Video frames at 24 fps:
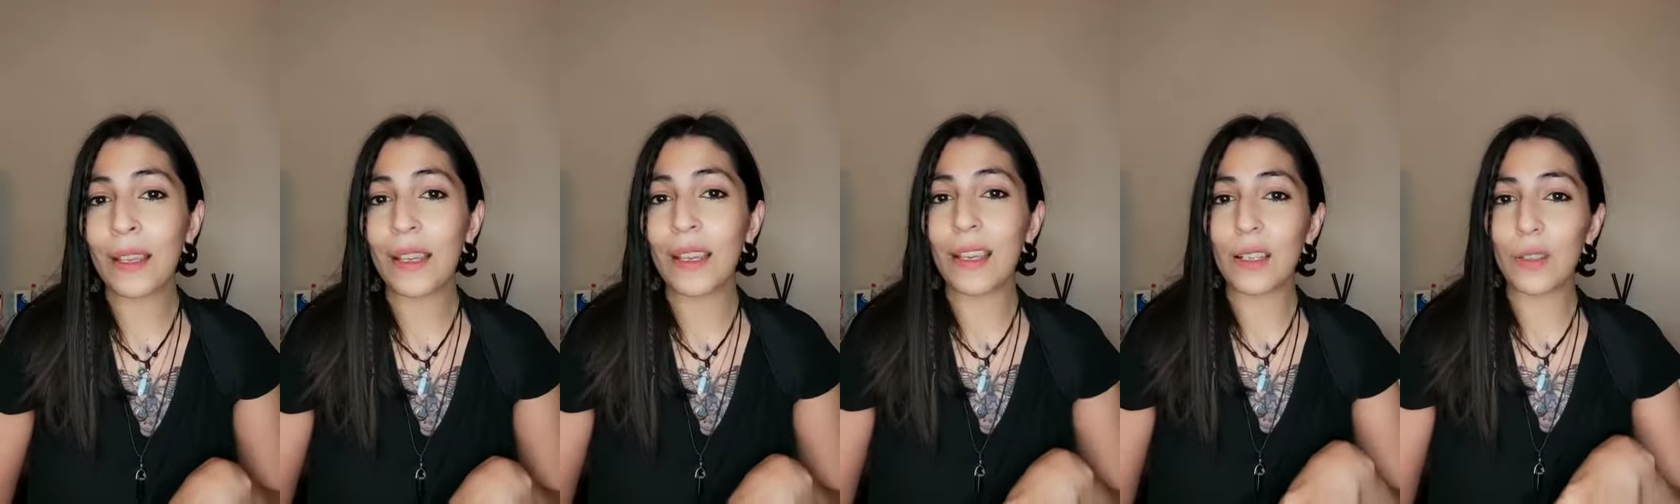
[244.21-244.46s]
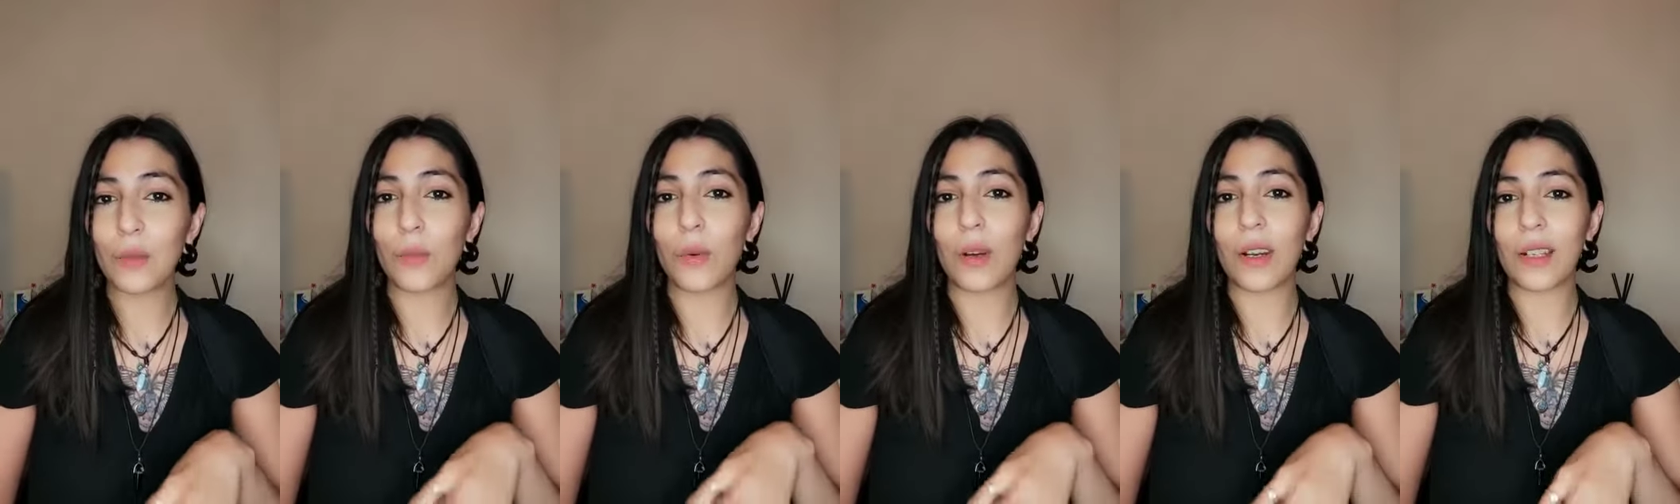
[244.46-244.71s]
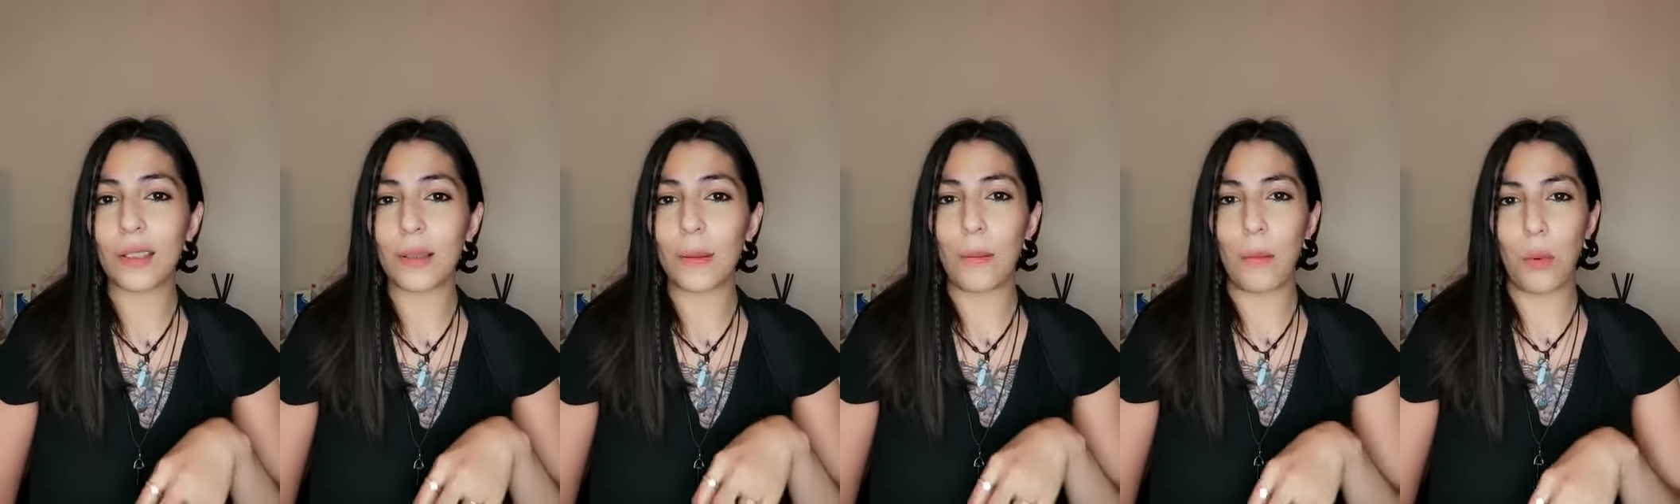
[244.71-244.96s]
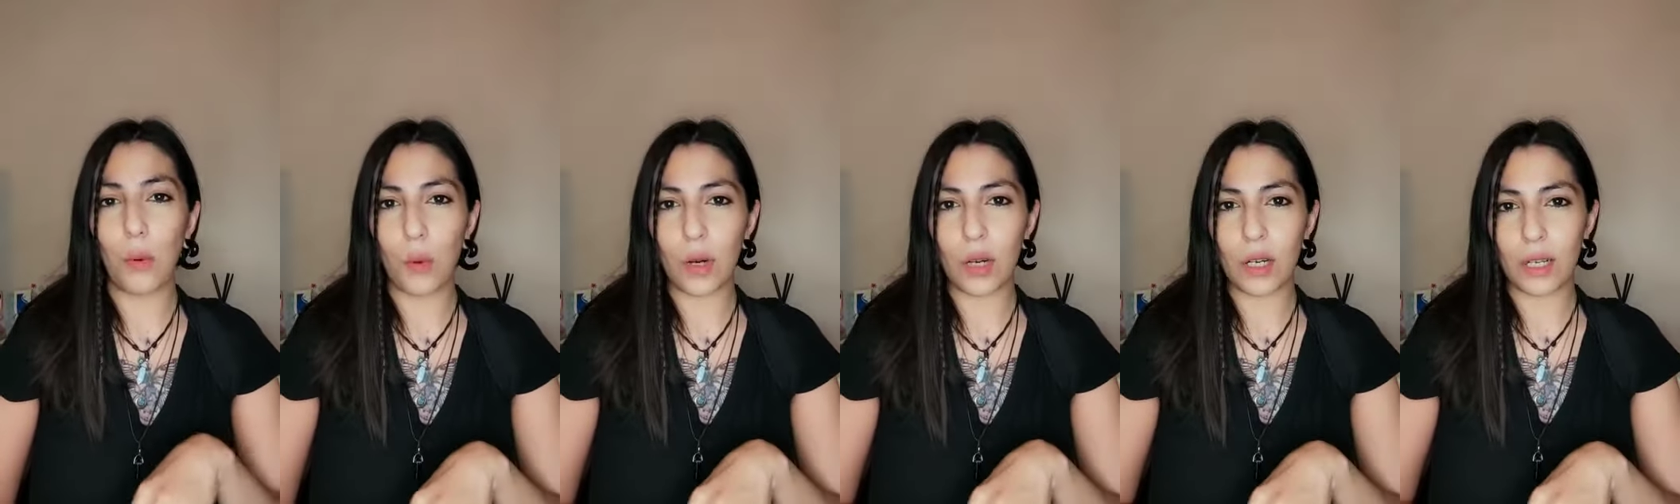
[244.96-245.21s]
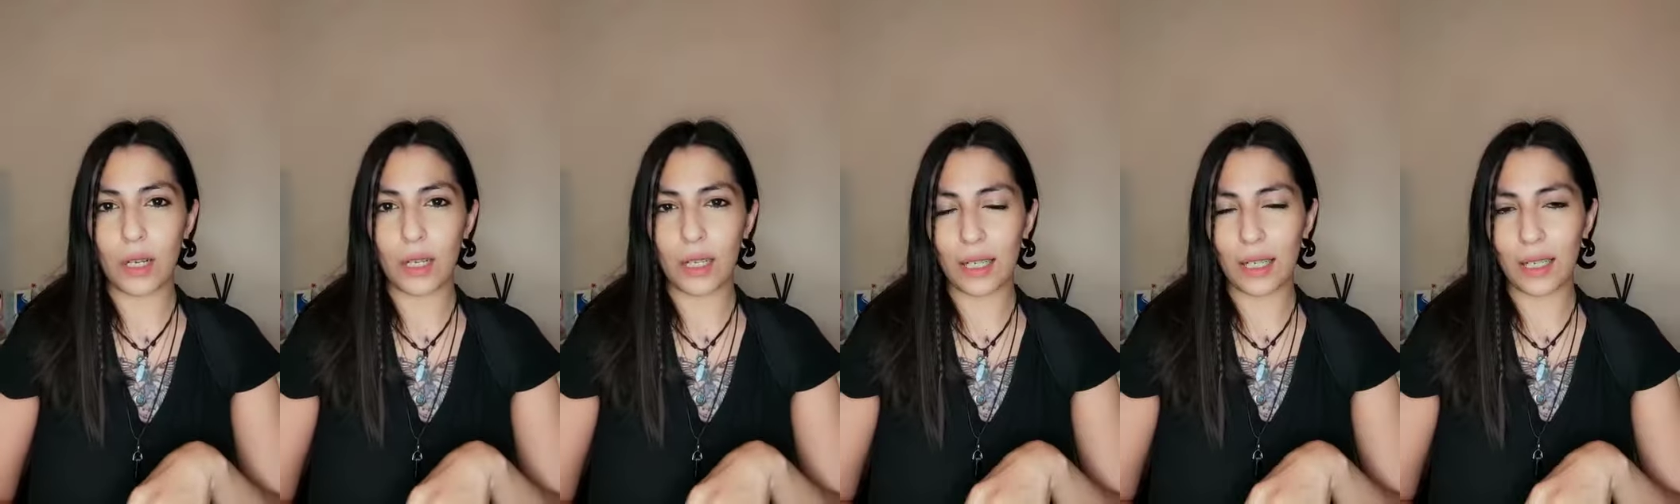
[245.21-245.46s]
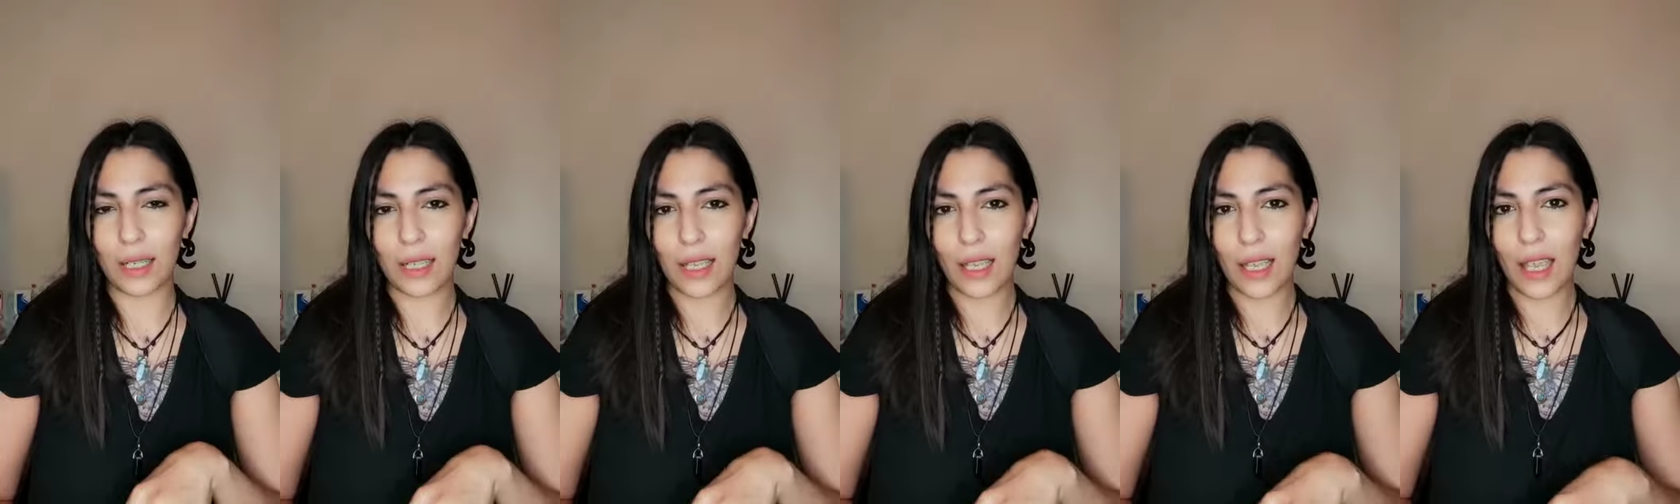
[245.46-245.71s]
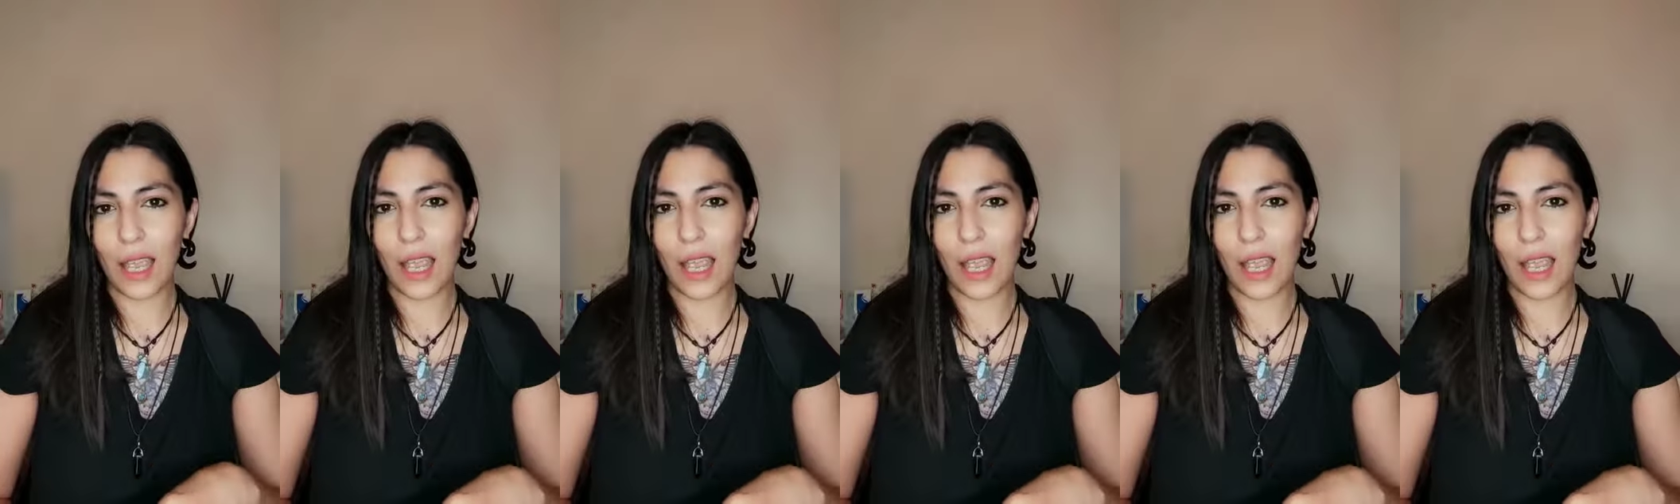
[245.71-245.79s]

is what is important.